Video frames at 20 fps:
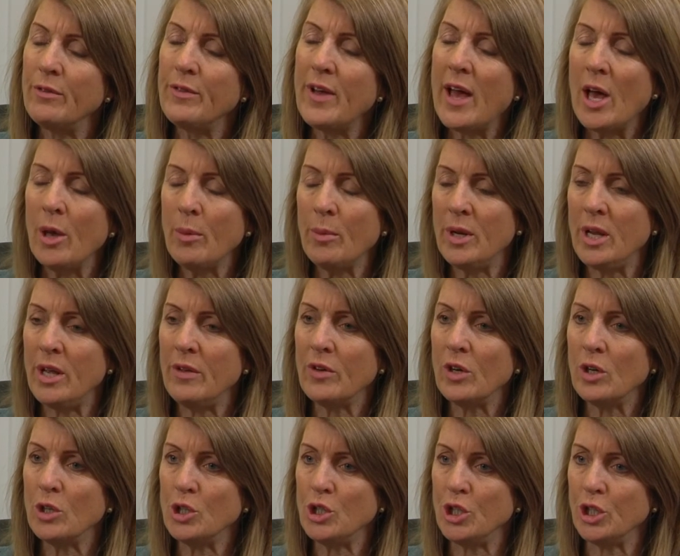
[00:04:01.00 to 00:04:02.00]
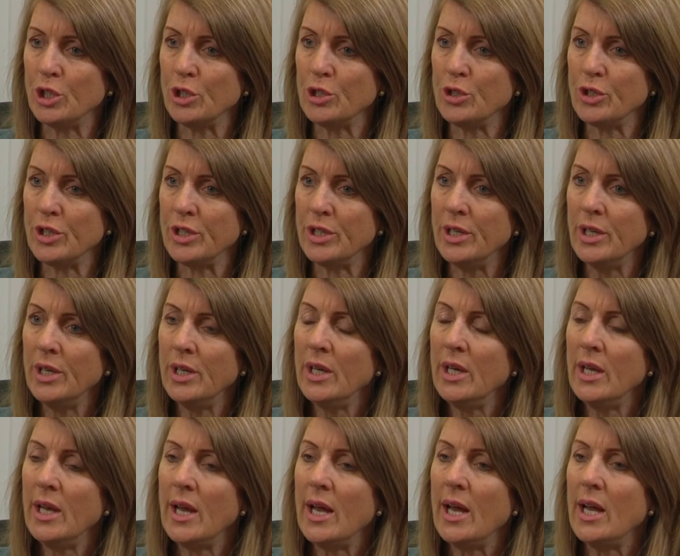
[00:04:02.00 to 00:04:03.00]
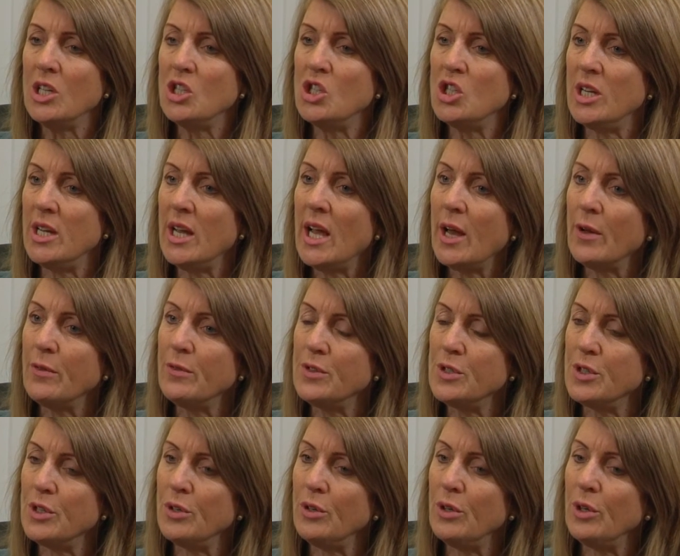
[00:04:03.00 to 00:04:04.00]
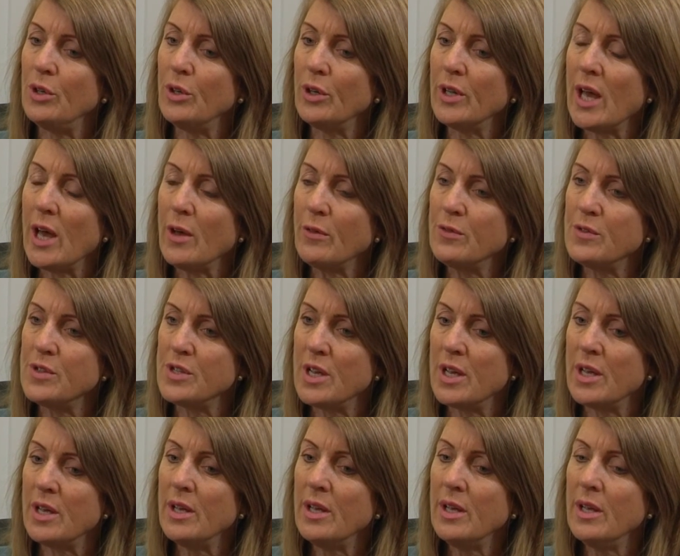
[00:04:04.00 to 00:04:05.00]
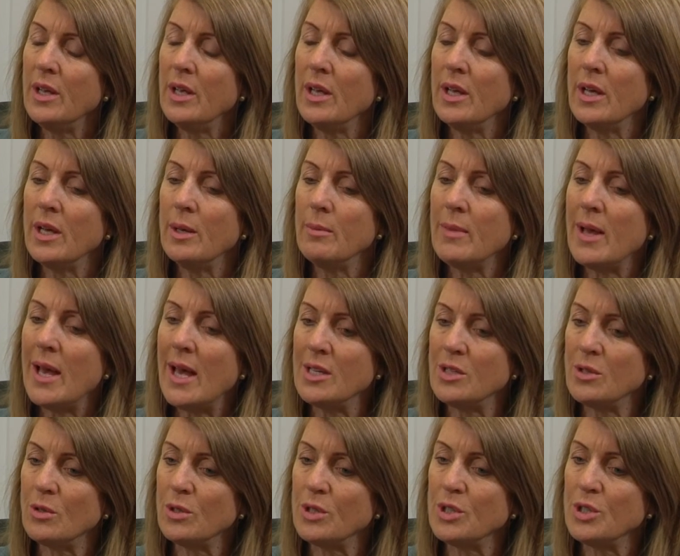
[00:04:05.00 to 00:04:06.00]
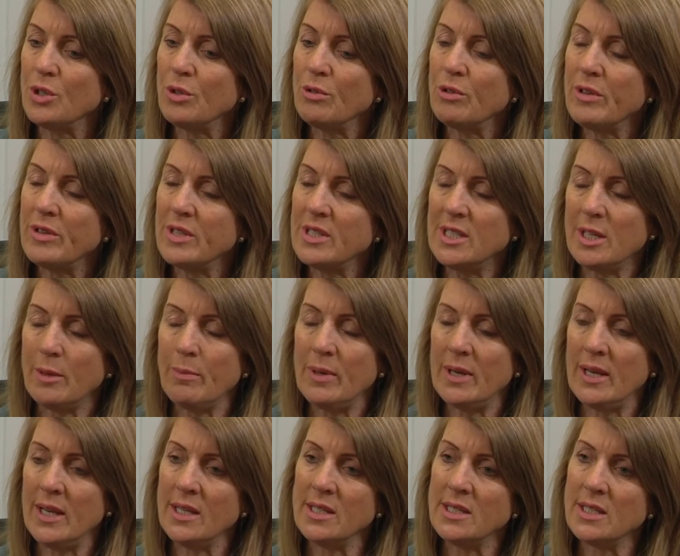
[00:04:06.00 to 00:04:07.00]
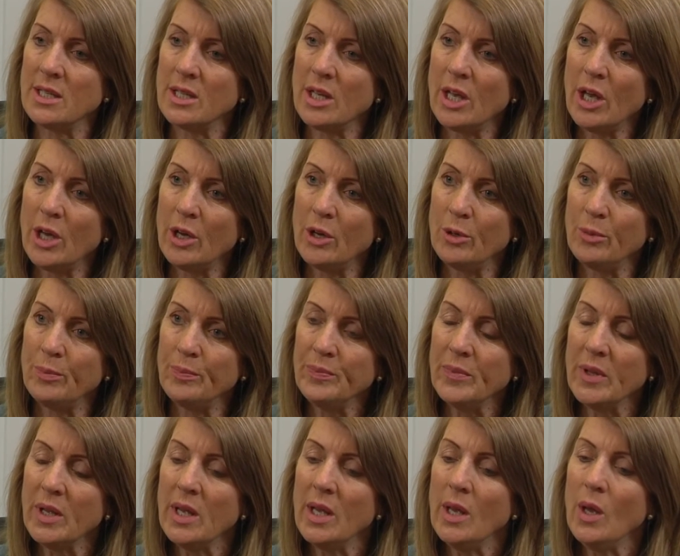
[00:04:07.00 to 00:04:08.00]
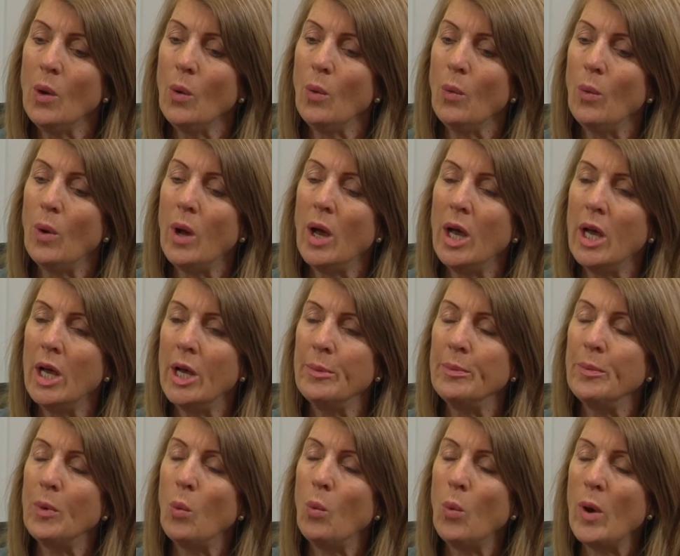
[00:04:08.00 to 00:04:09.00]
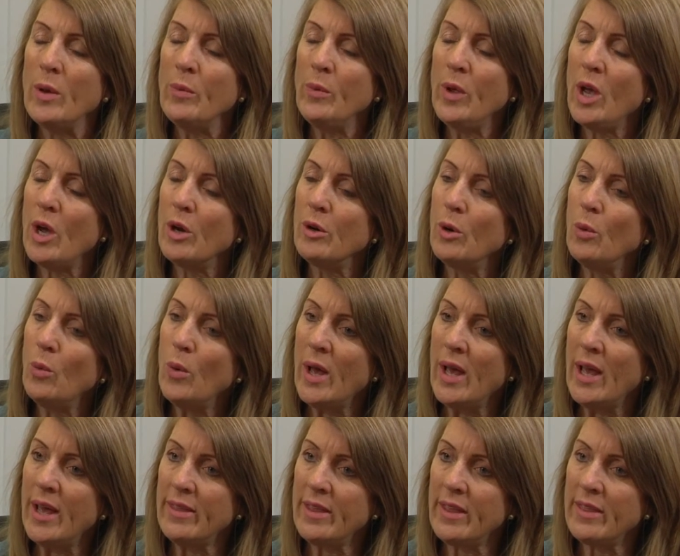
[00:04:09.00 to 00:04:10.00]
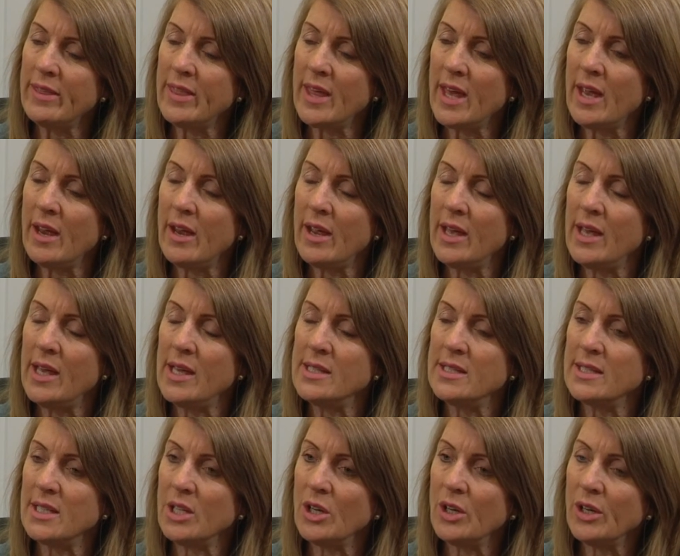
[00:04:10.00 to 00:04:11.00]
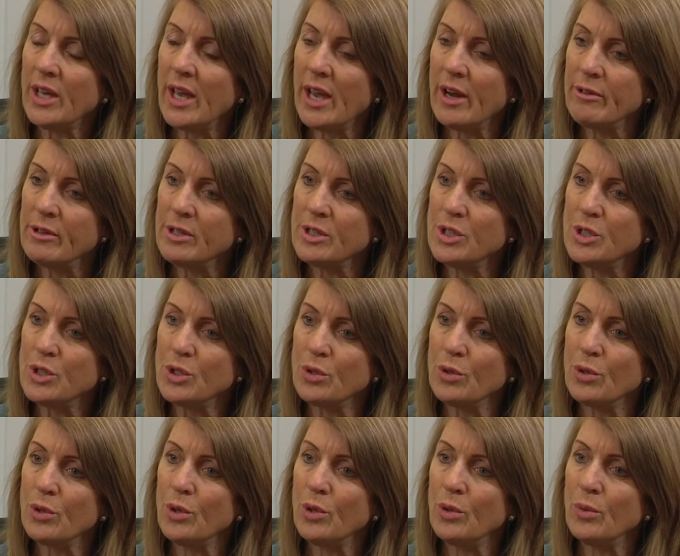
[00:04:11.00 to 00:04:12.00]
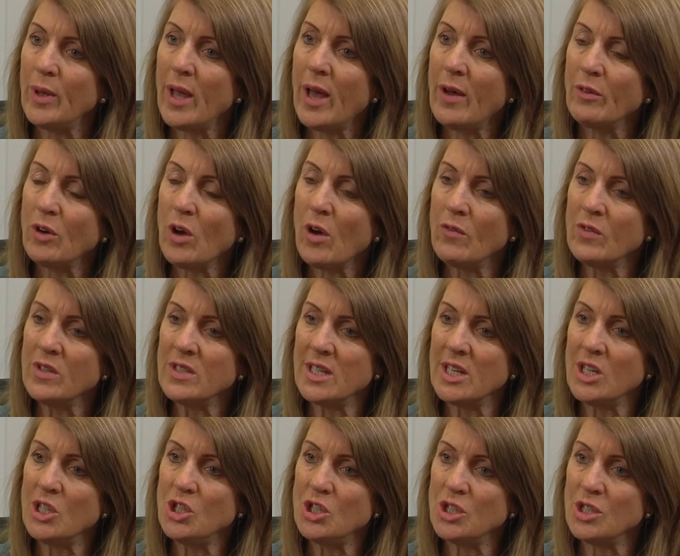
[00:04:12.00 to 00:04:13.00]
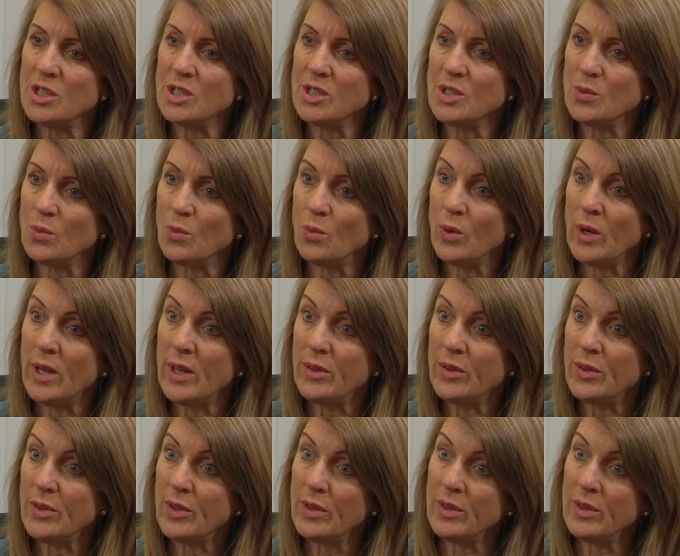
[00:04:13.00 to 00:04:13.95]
of how many of our children actually have to look after um, adults or other siblings in the home. Um, when we are aware that there is a young carer in school, we have conversations with